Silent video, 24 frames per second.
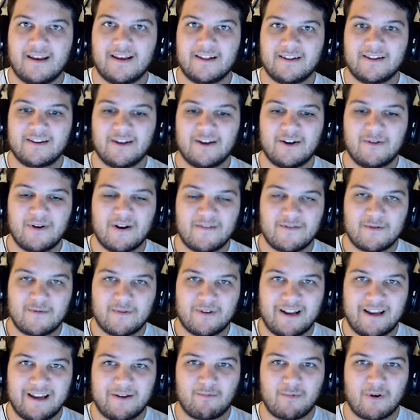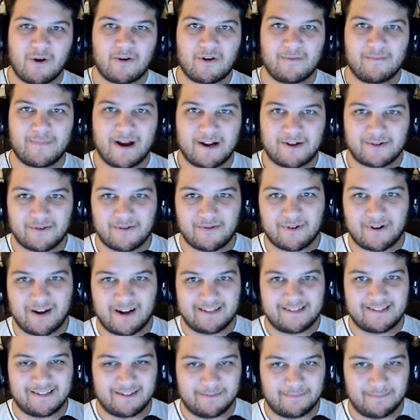Hello everyone and welcome back to another
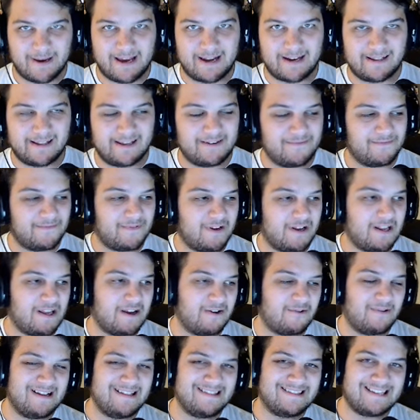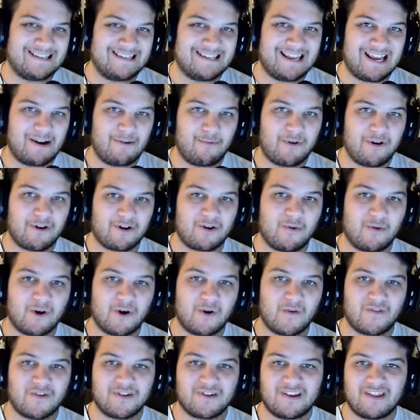Godzilla Battleline video, and today we are
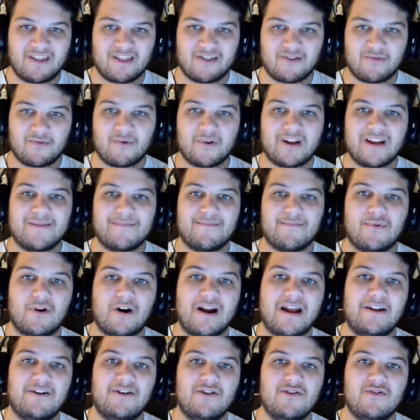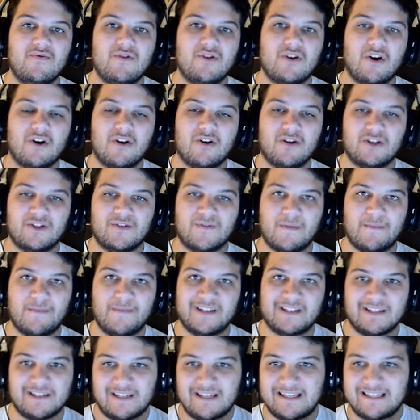going over the 3 brand new cards from
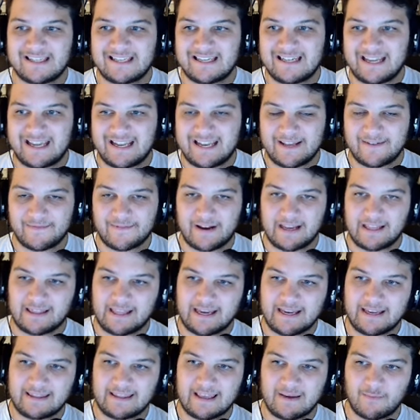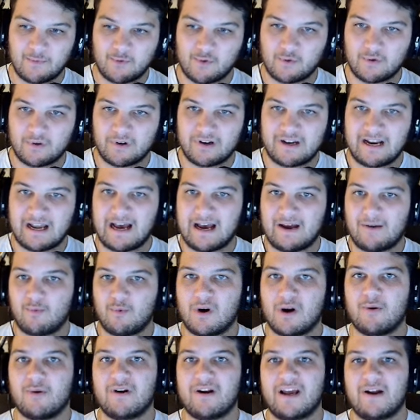this season and if I like them or not.
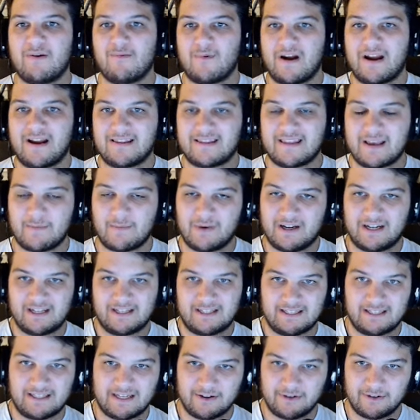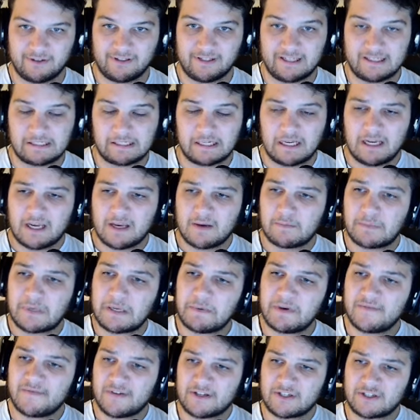Where would I rank them on a tier list?
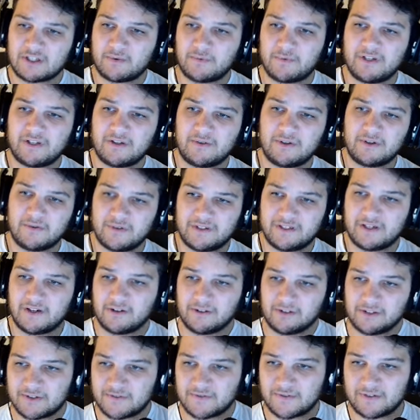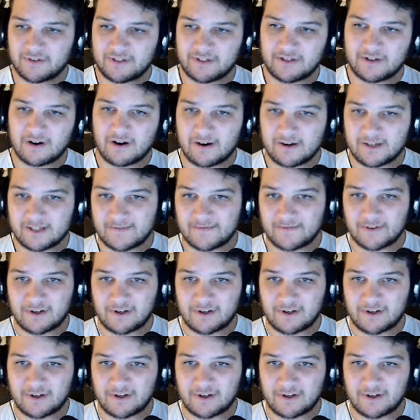Maybe eventually we do a tier list for these cards.